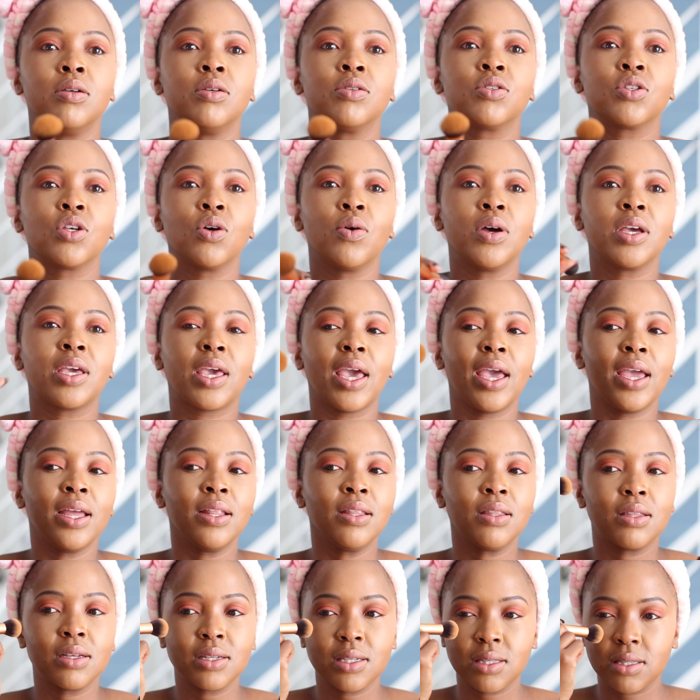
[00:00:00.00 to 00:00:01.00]
So
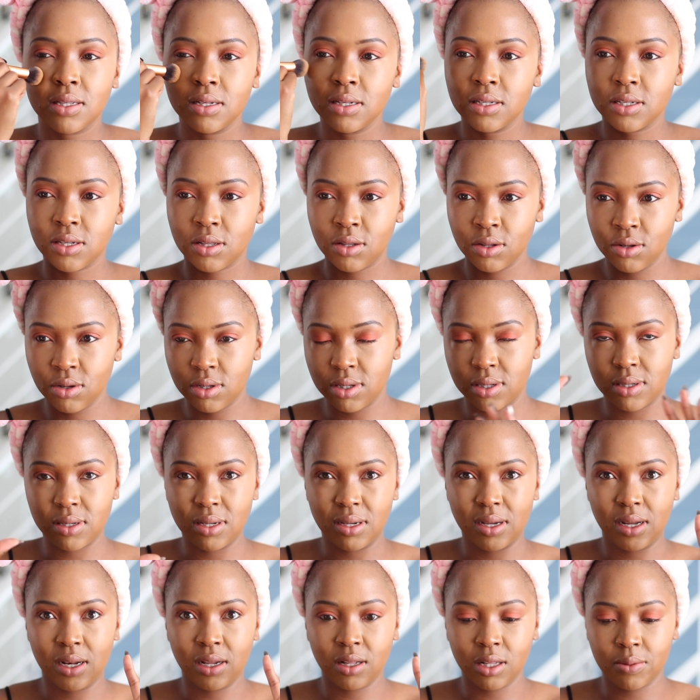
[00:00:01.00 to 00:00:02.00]
again, this still
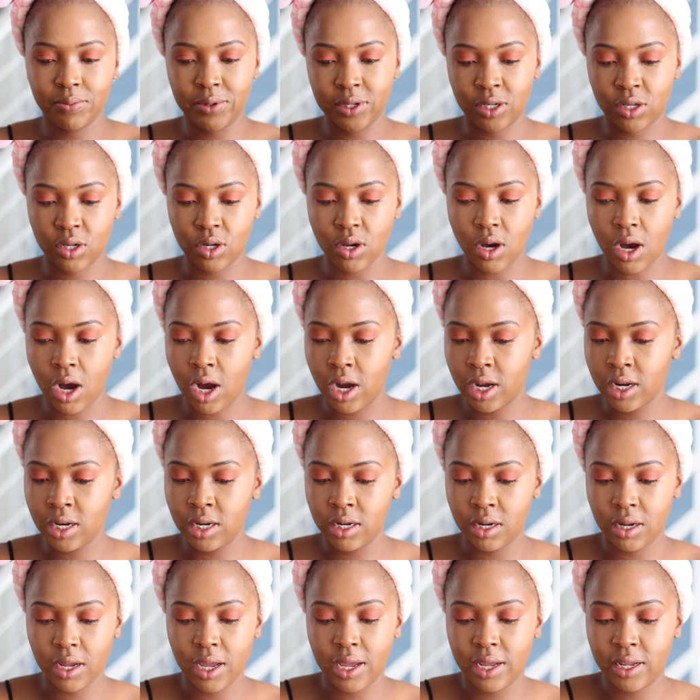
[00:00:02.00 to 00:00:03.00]
looks a little bit odd,
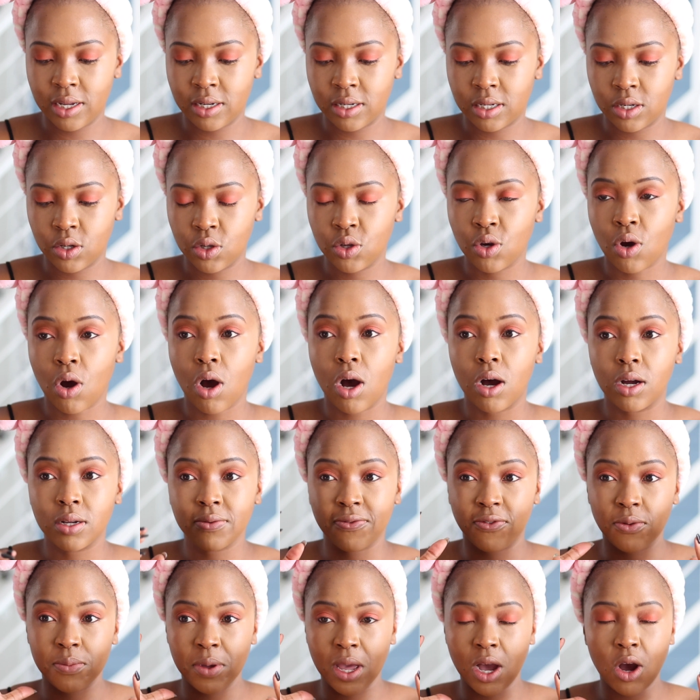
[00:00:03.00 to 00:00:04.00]
and
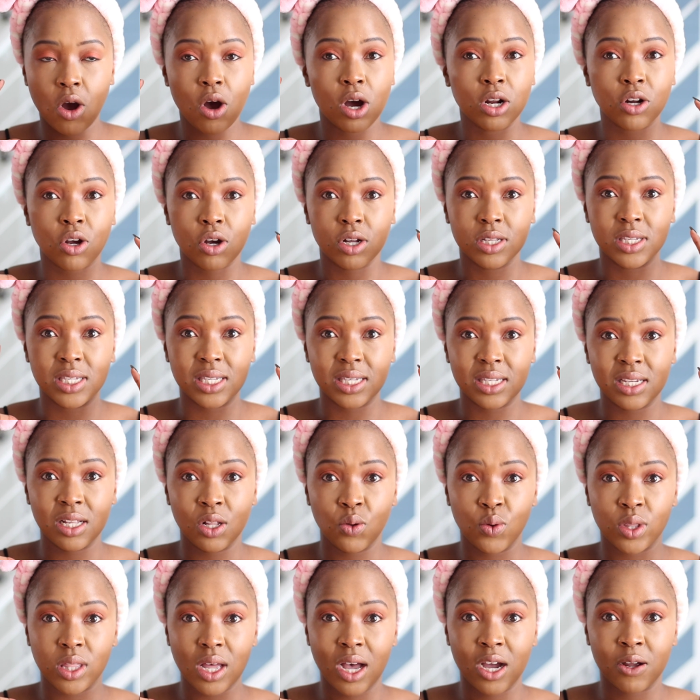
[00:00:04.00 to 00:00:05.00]
for me, I can't
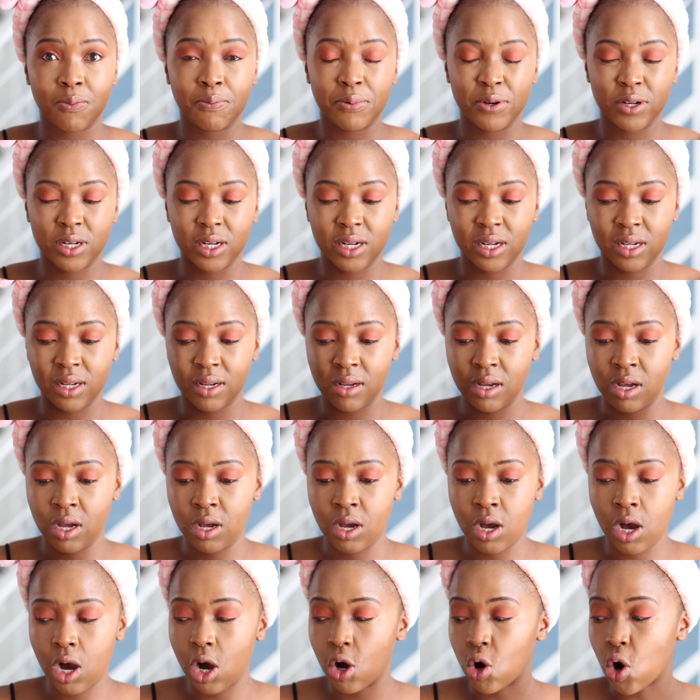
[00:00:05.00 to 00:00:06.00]
conceal without putting
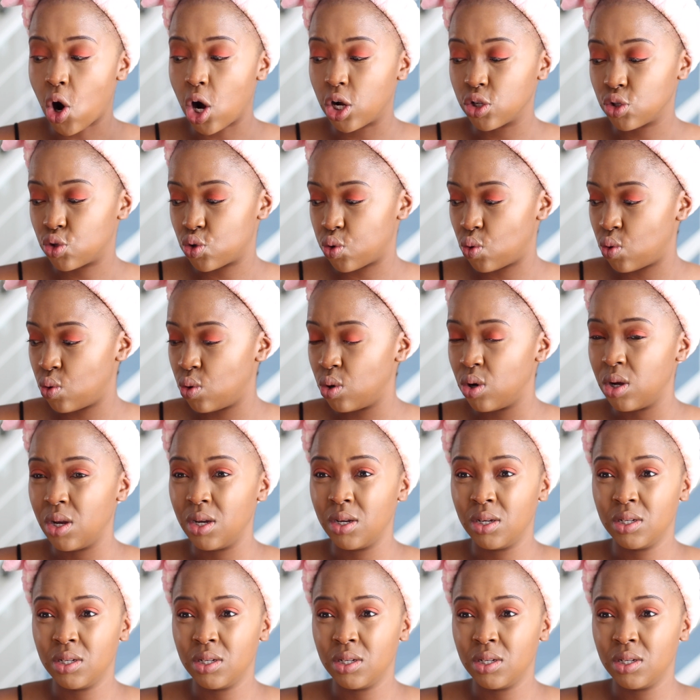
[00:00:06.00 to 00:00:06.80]
a contour.